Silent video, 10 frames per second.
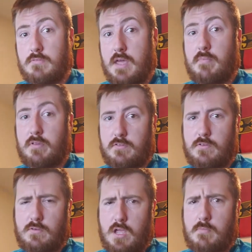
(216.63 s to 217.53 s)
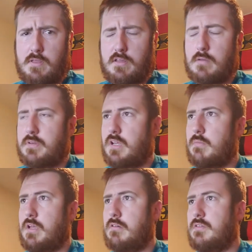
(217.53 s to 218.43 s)
that platoon and be the company
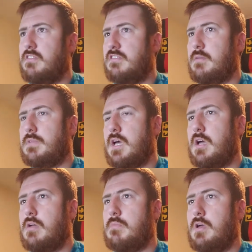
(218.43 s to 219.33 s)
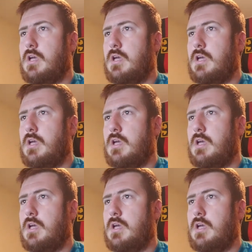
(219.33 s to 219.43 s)
commander at the same time,